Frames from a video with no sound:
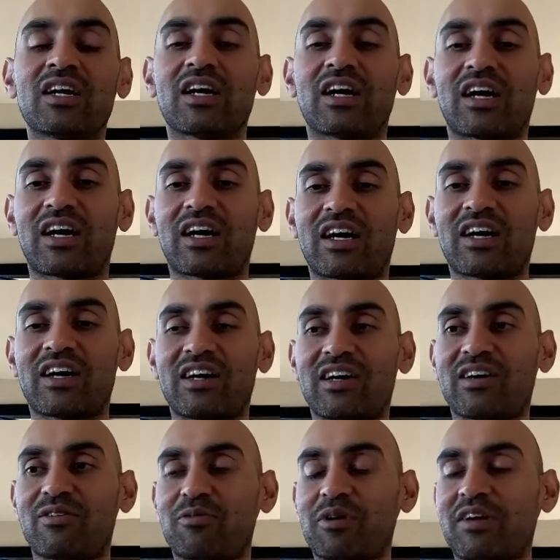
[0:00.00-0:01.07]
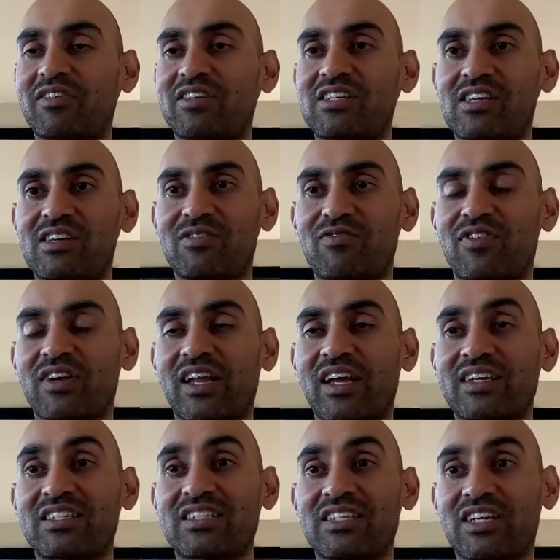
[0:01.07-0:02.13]
Uh, we have a team for
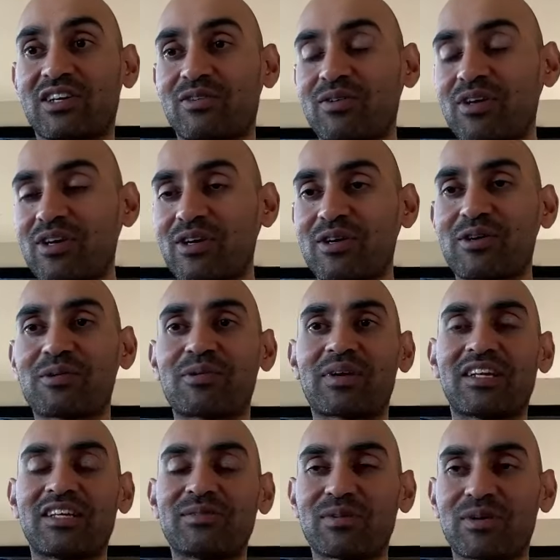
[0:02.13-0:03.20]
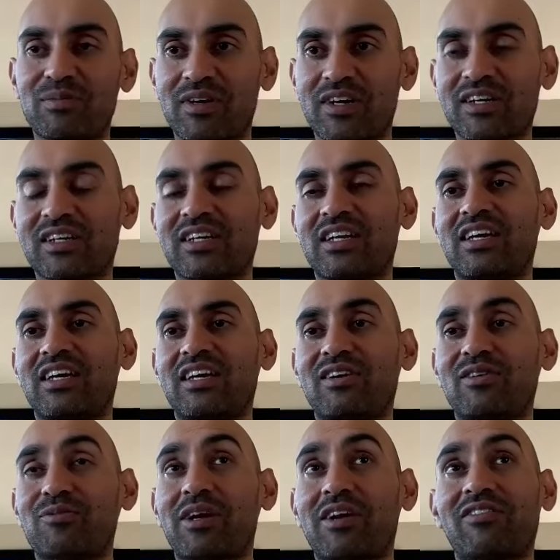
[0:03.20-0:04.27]
like C R O and email
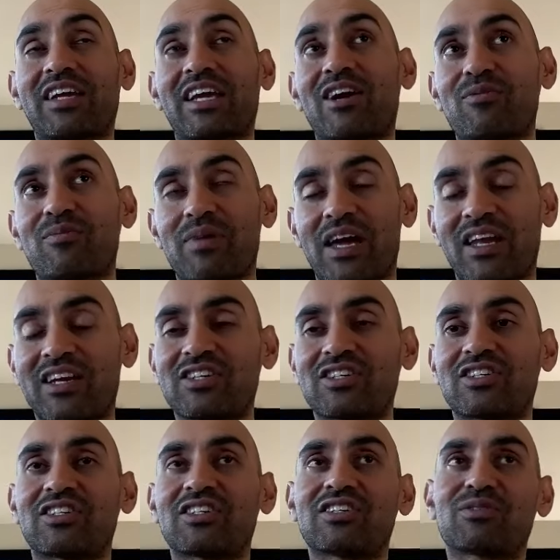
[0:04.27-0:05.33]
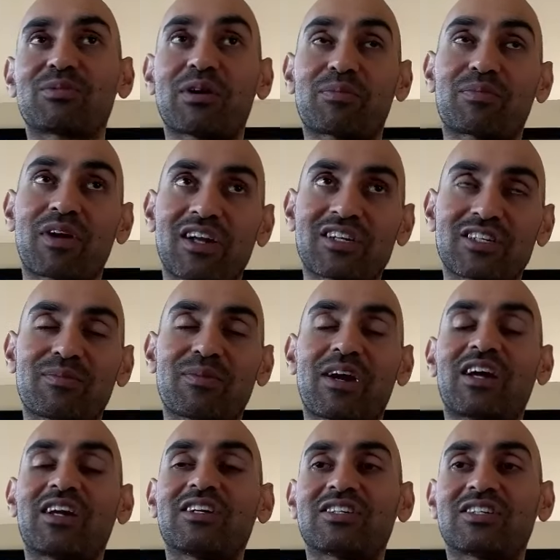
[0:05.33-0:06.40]
marketing. We have account managers, we have project
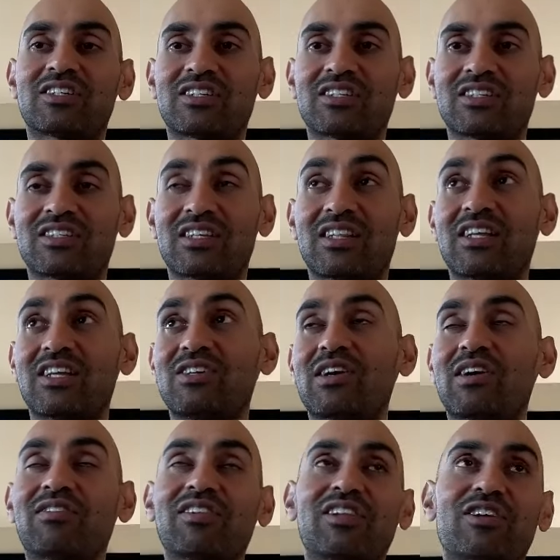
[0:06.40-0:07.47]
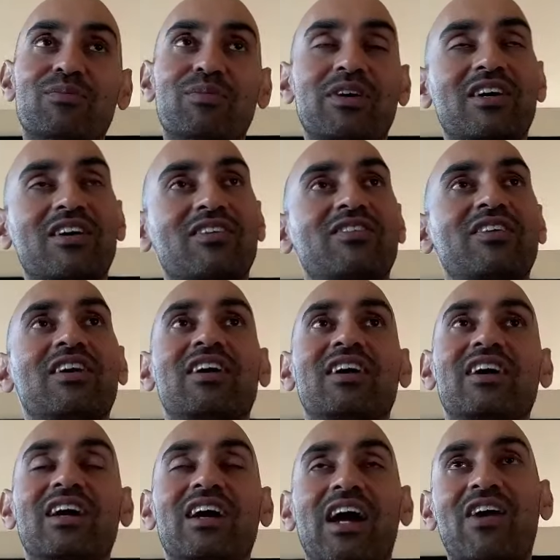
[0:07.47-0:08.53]
managers, and then you have a little bit of
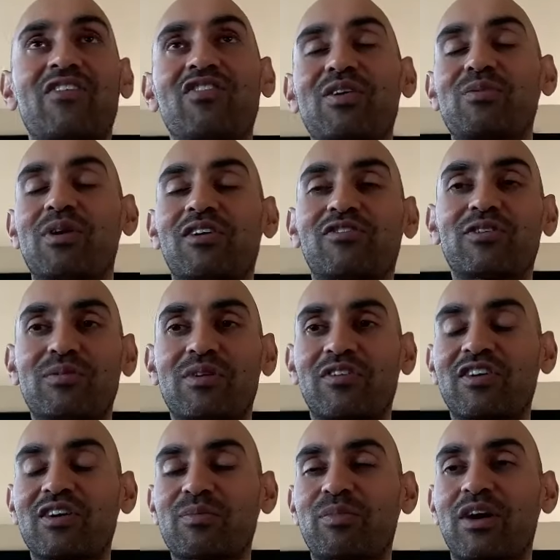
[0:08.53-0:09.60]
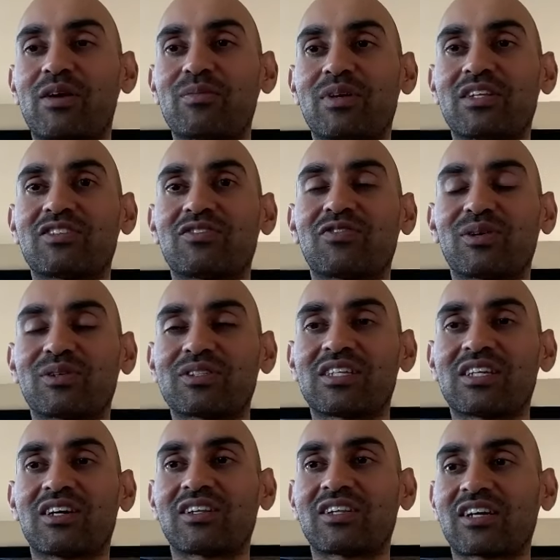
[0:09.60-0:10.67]
everyone from different departments
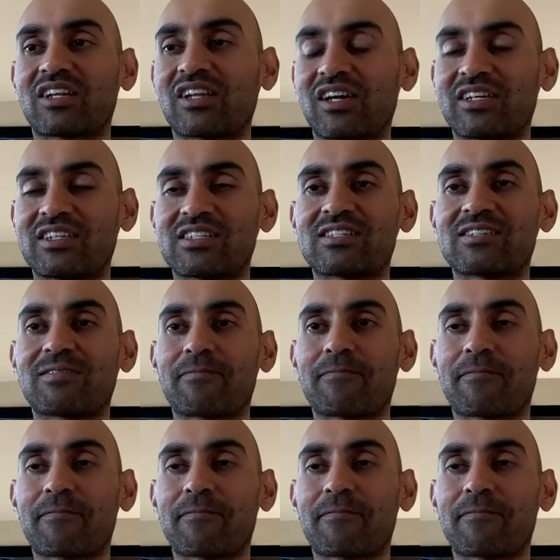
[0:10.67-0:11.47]
focusing on the clients.